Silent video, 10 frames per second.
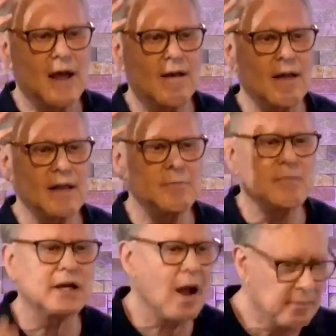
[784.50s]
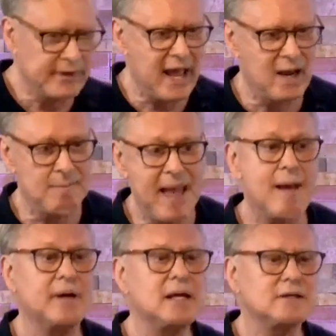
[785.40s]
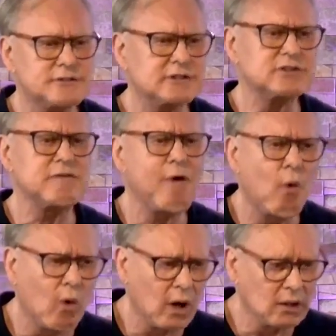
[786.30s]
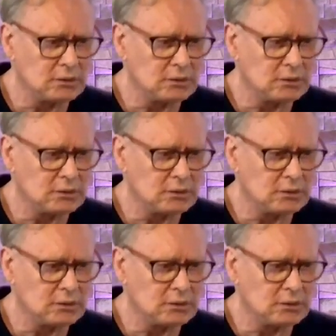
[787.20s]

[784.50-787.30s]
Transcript: in Montgomery, Alabama in '64?